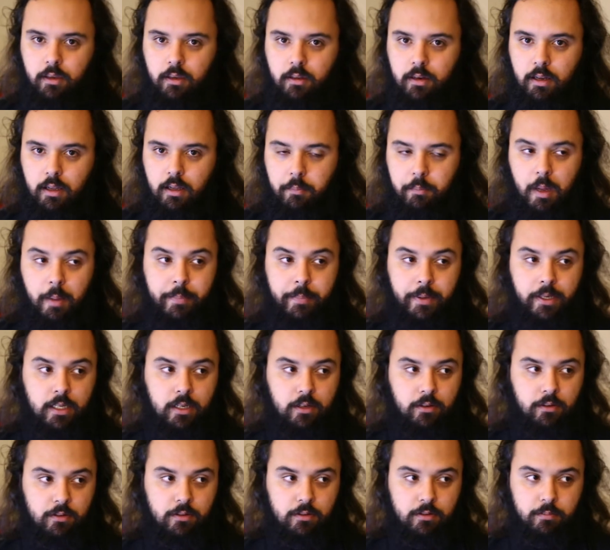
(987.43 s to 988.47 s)
like my
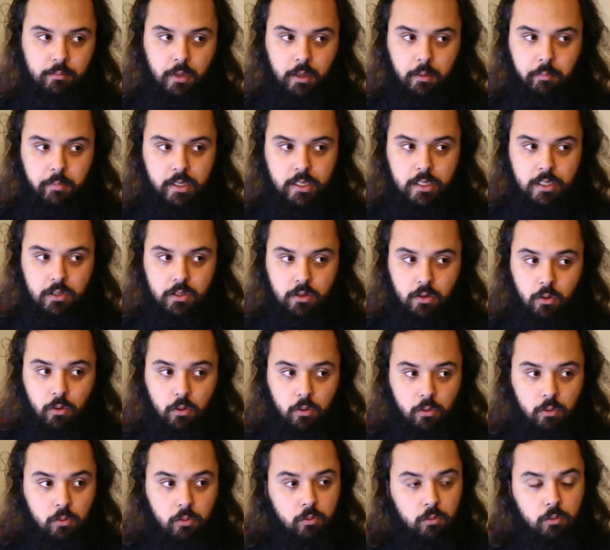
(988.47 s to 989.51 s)
painkillers make me
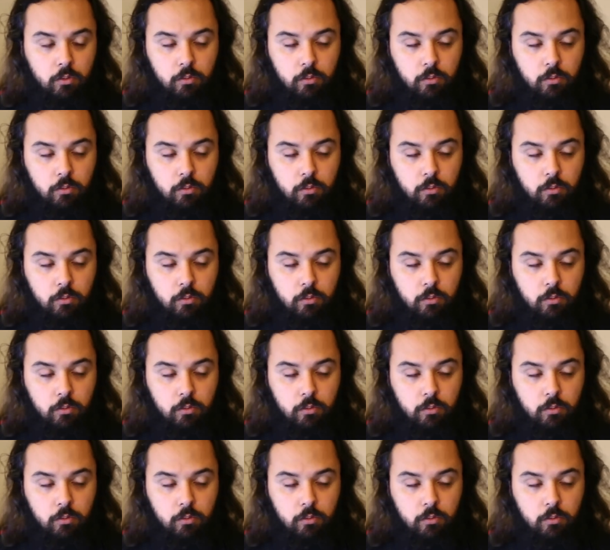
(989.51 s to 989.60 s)
so